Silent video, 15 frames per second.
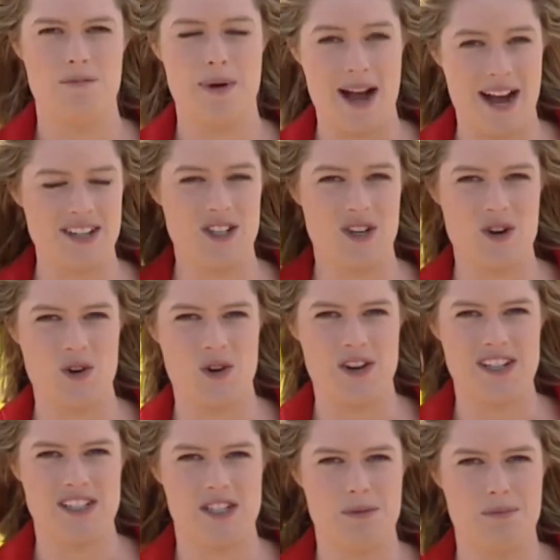But
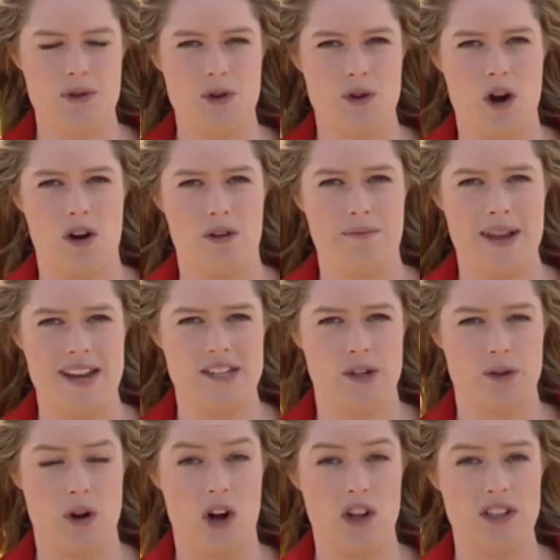according to the Bureau of
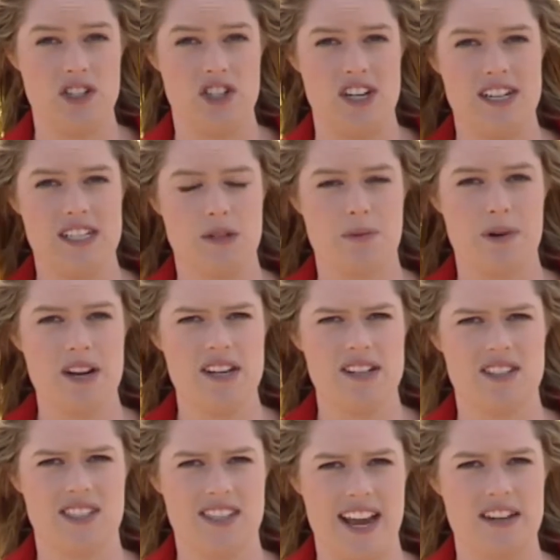Meteorology, spring
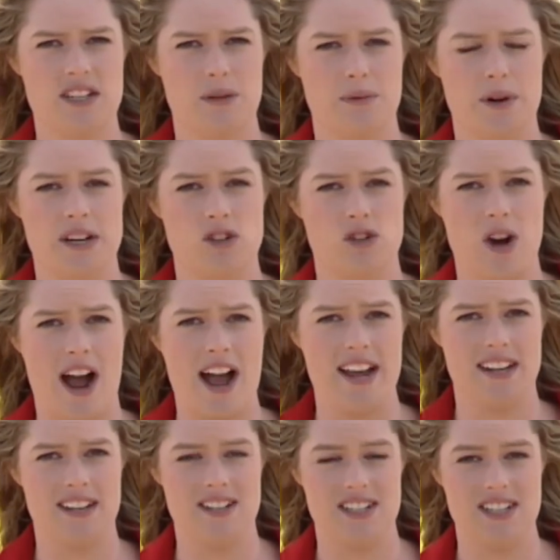is set to bring
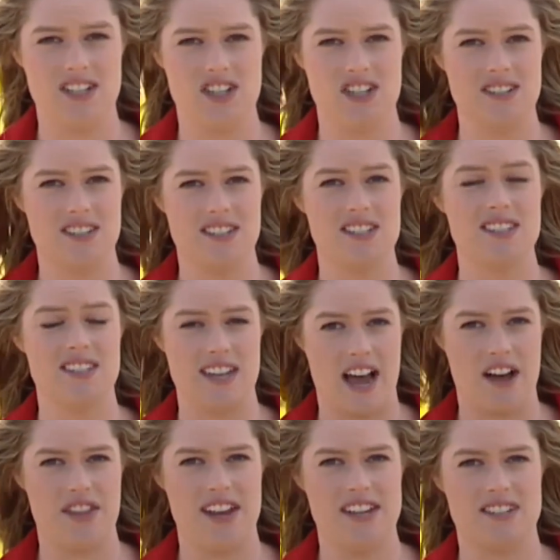drier conditions to
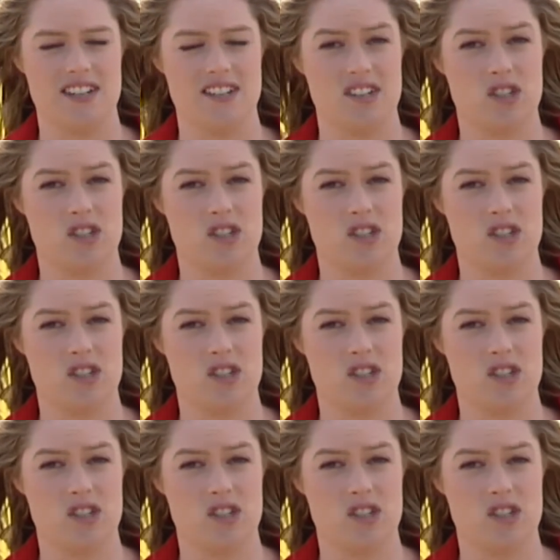southeastern